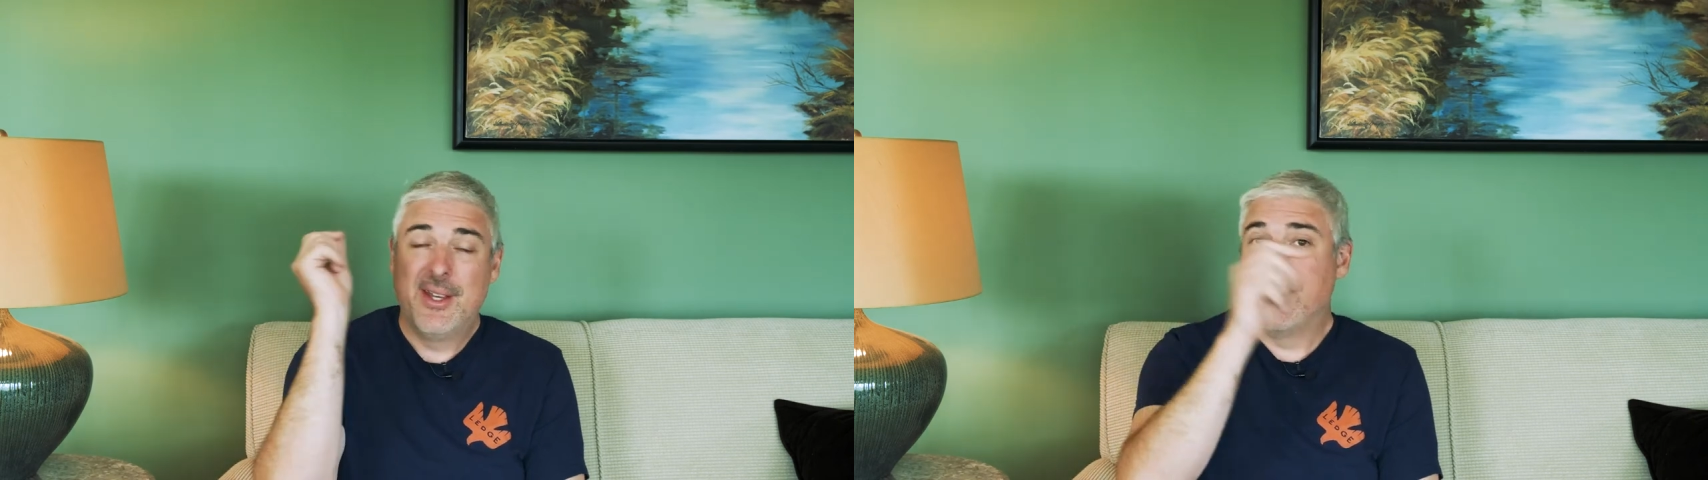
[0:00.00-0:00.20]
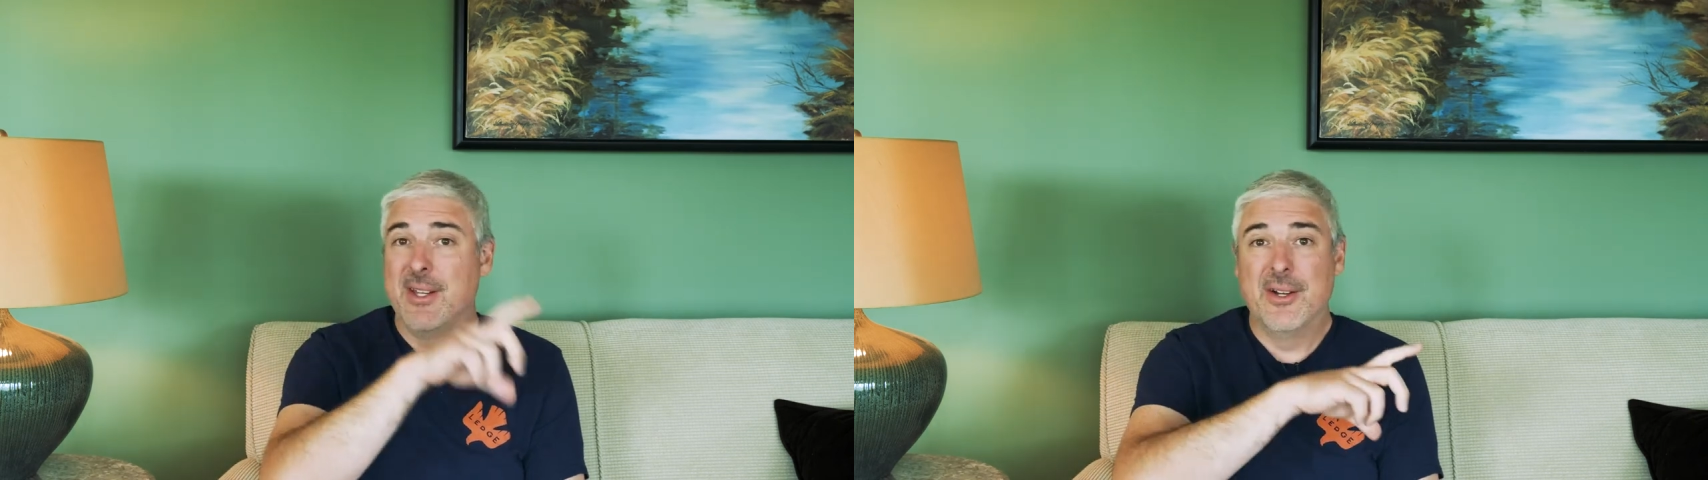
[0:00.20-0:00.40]

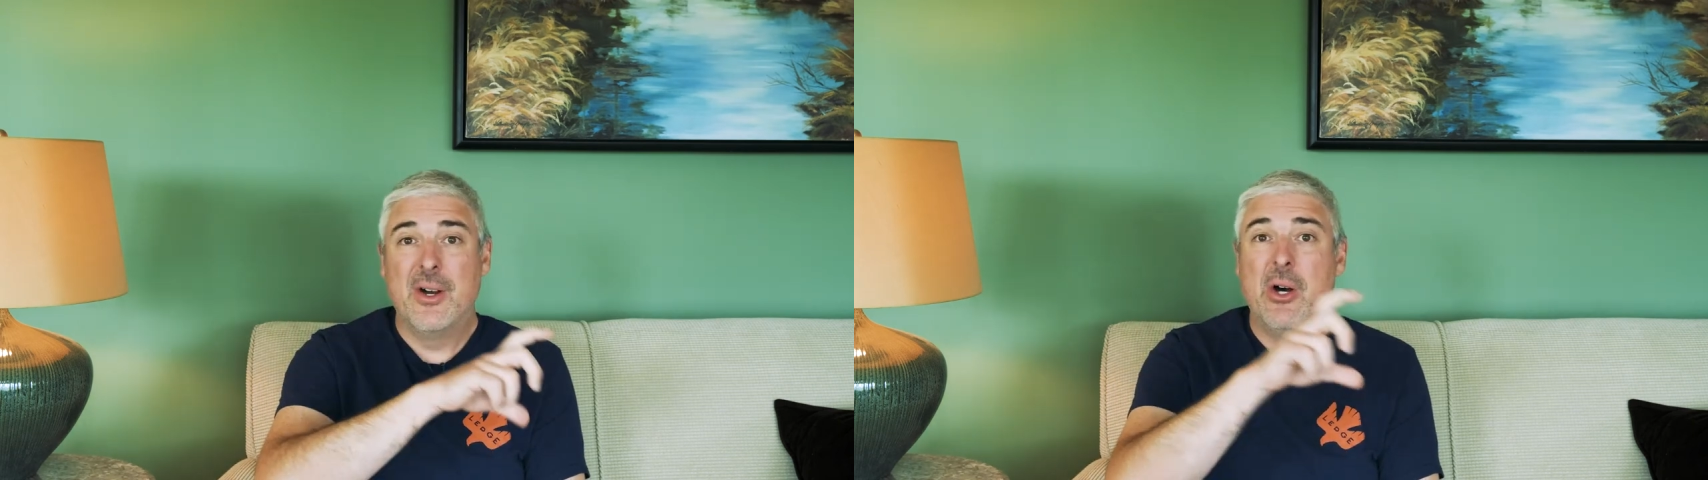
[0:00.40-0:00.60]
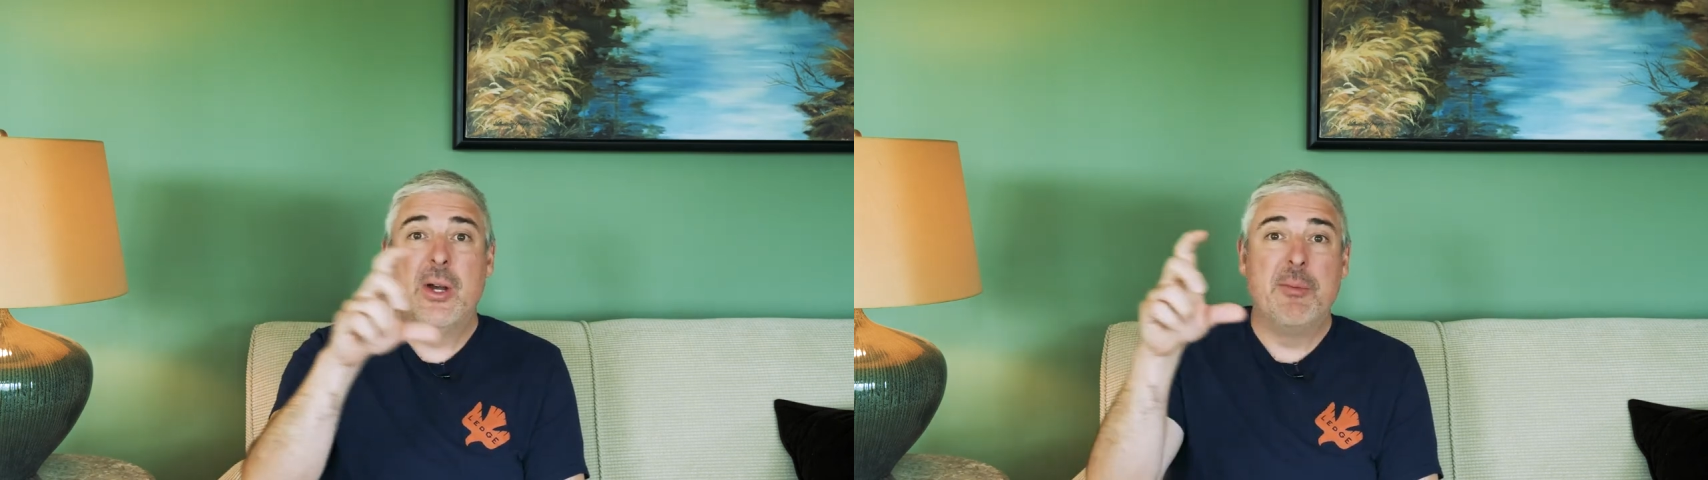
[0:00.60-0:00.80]
you know,
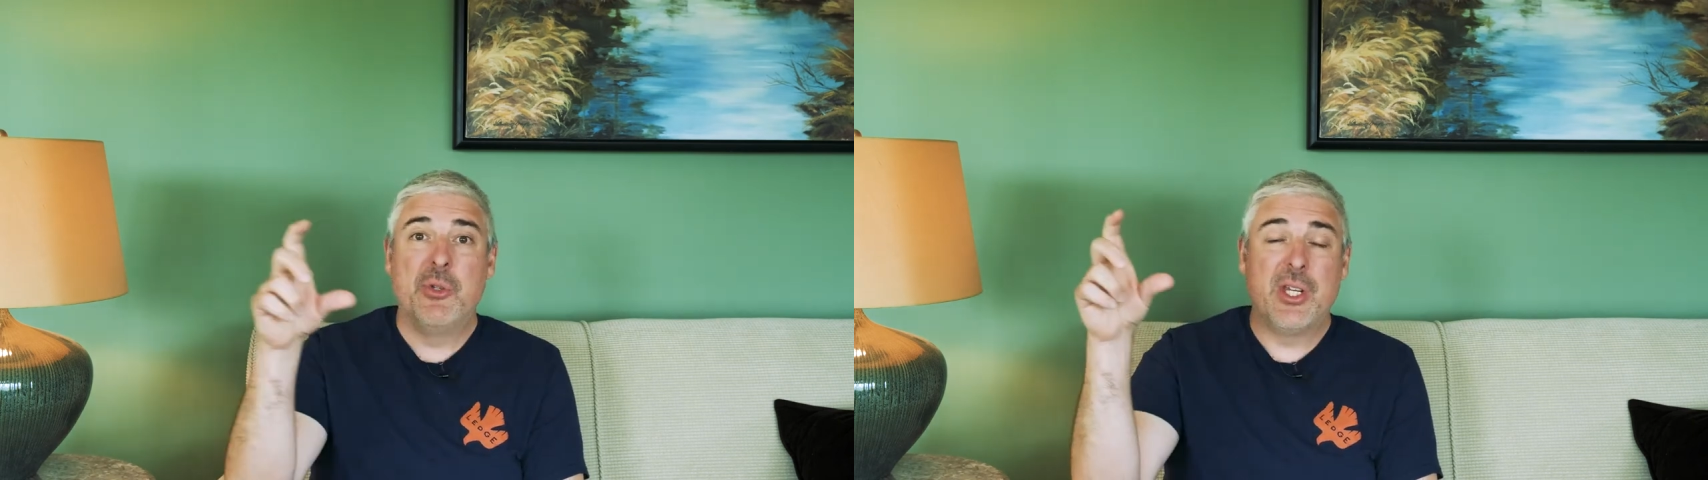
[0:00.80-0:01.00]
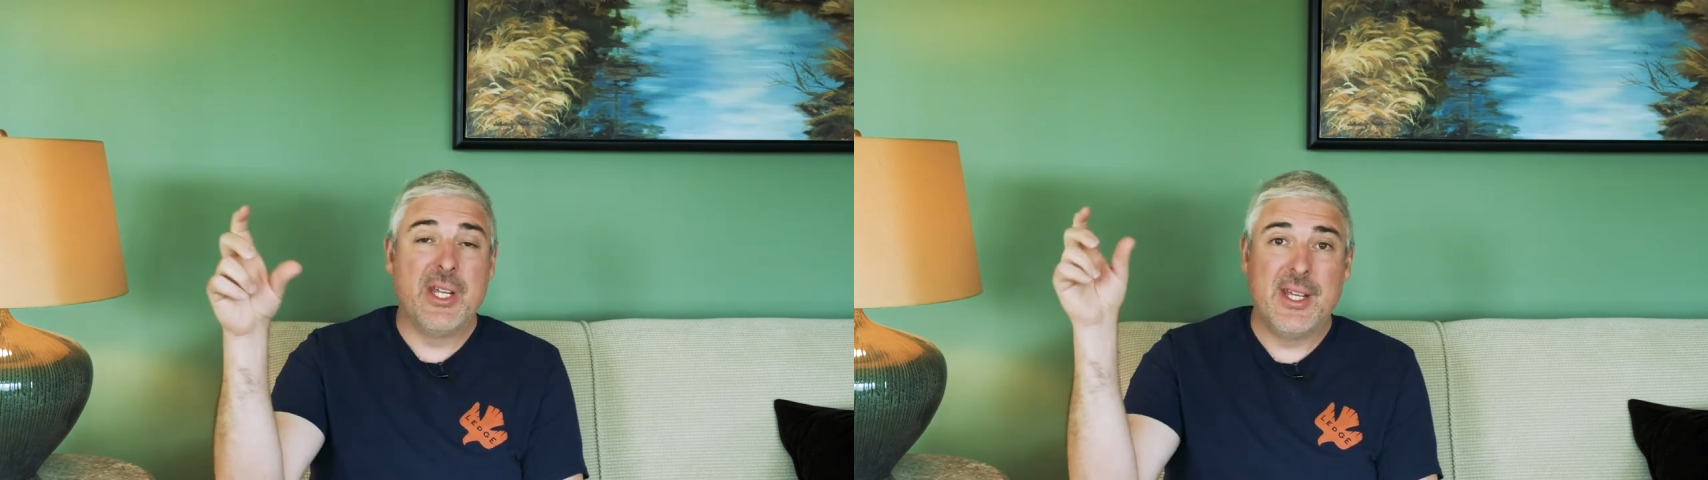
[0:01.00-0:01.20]

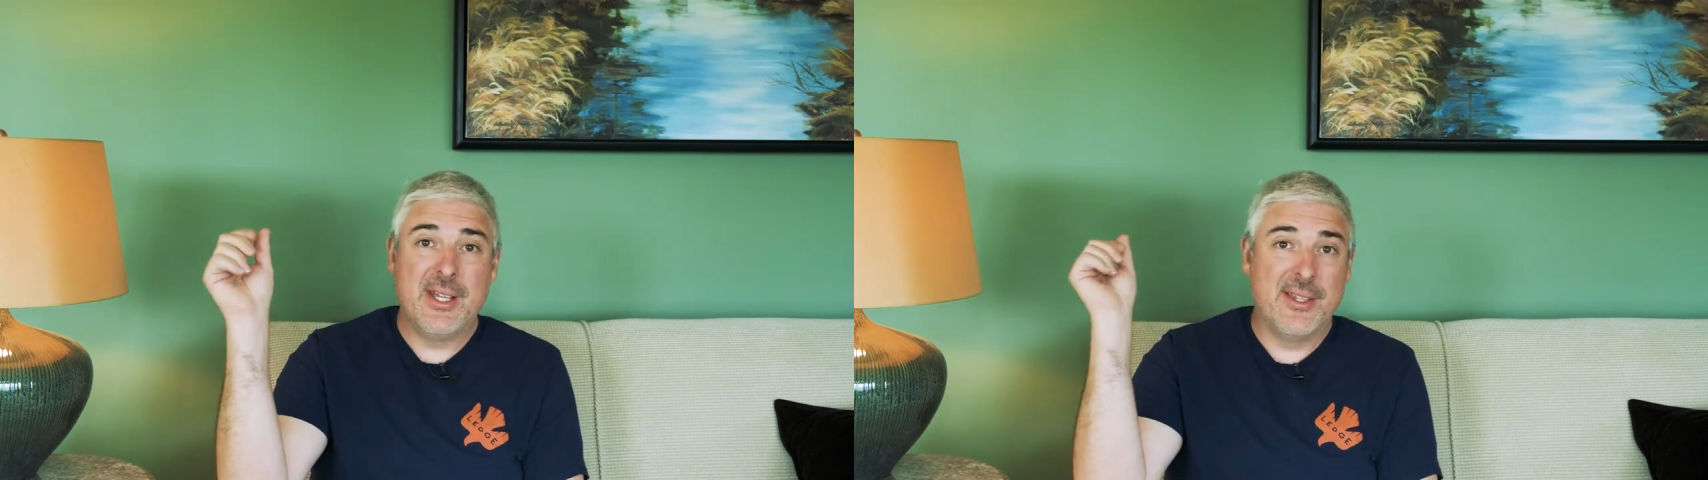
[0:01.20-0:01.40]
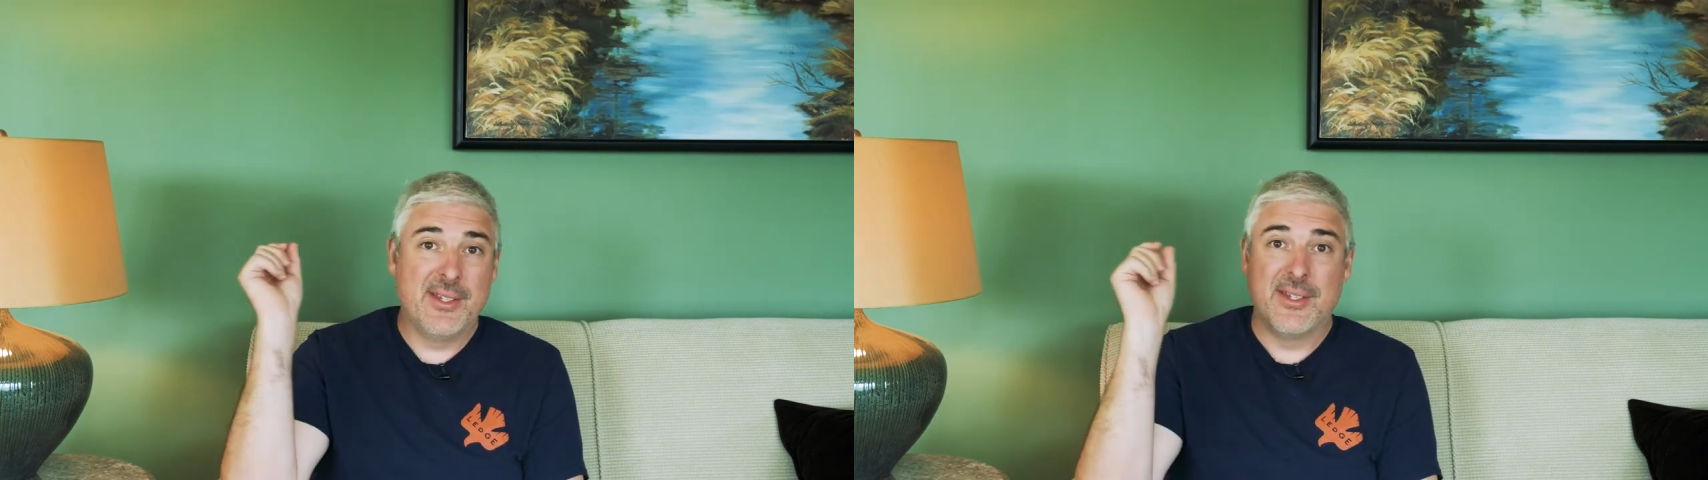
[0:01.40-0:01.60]

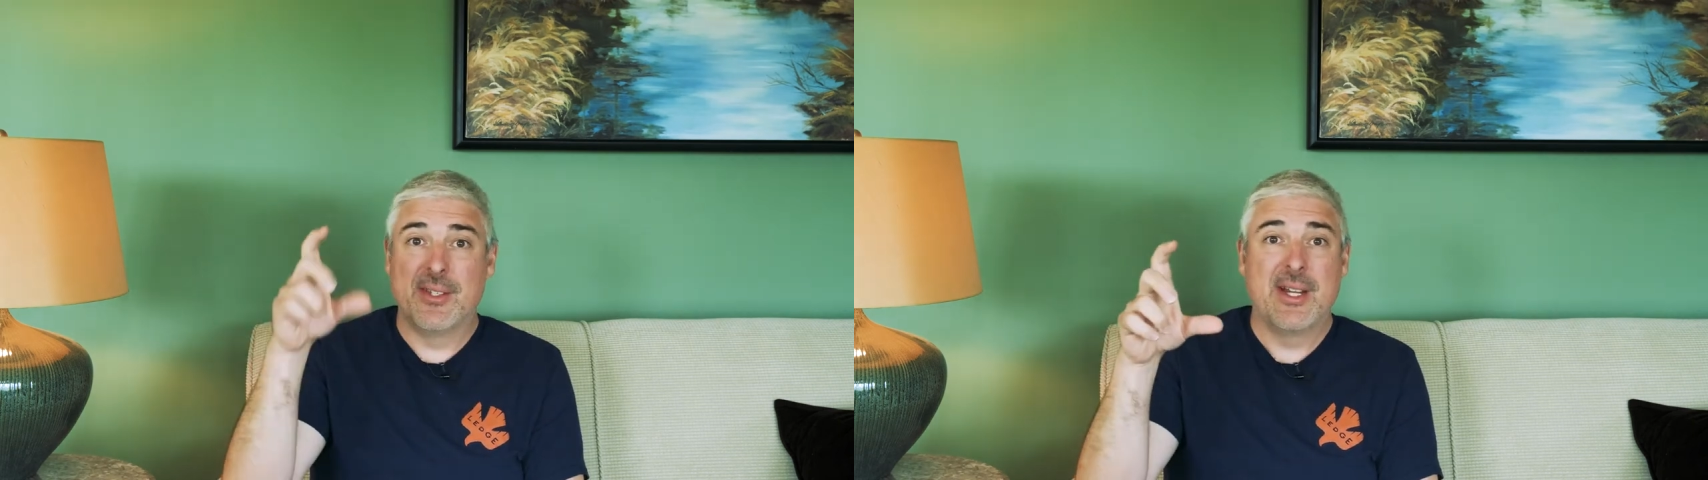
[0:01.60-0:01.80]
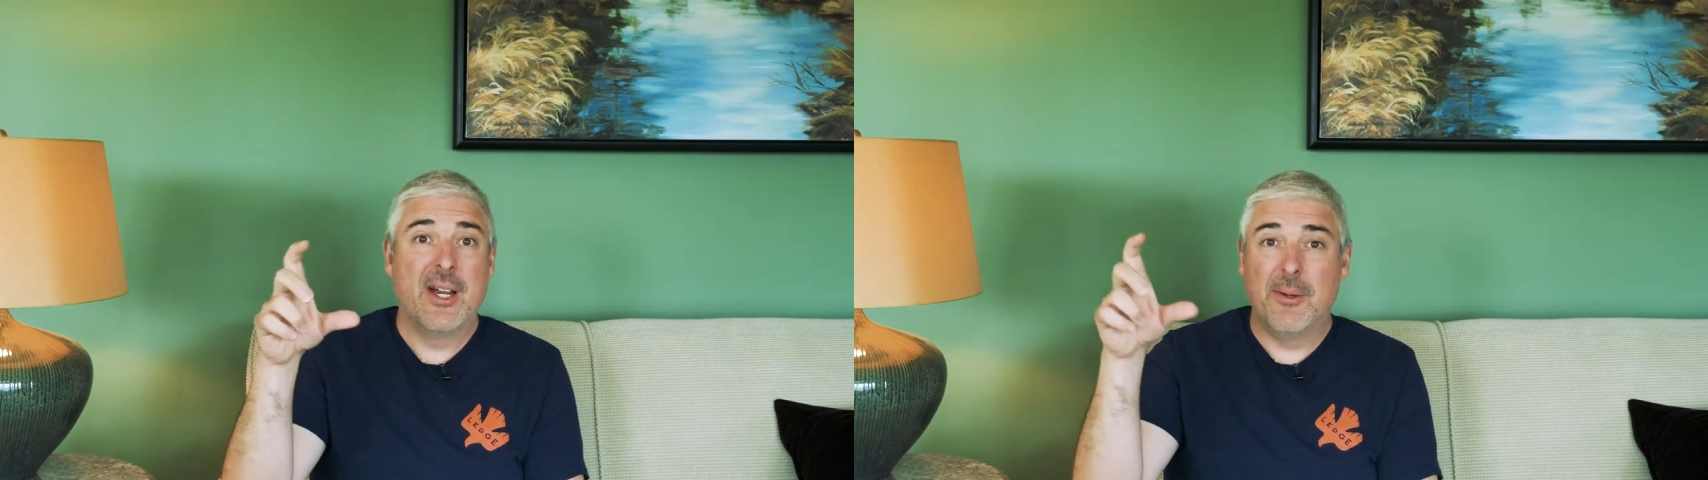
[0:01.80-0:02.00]
OMG, this
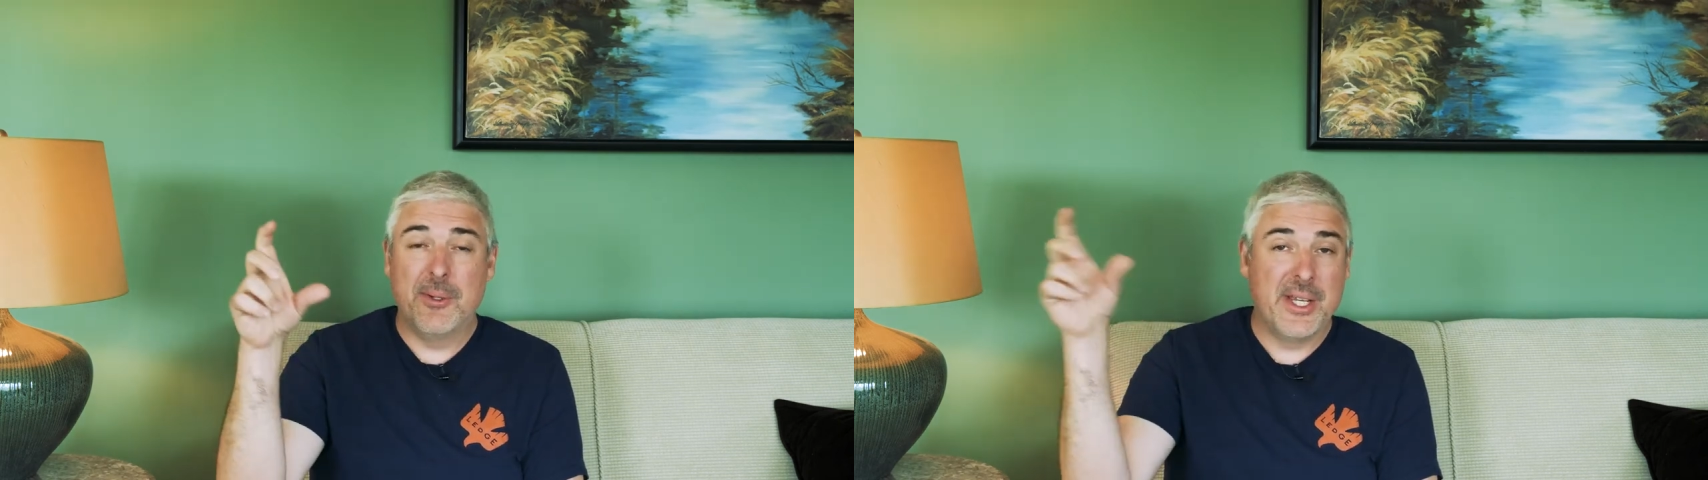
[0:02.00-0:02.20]
is terrible,